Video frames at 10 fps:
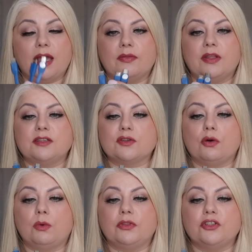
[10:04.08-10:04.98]
and then it's
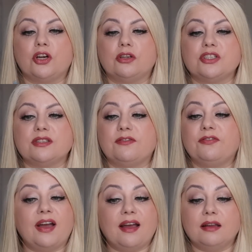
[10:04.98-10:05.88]
got one that charges the
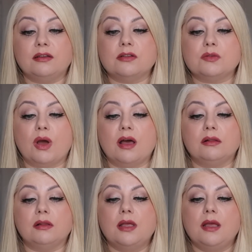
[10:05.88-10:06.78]
fan as
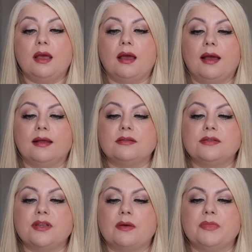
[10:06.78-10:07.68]
well.
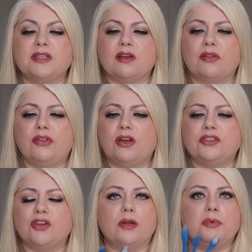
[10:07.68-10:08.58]
And there's like a
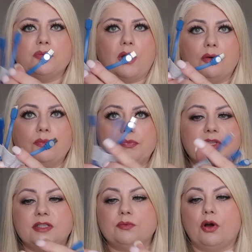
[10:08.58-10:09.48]
third type as well.
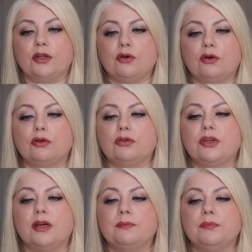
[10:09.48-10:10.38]
This is what I got on
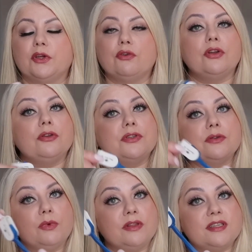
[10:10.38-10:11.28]
the
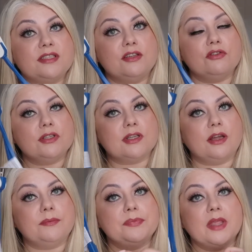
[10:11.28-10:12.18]
cruise with Disney Cruise Line.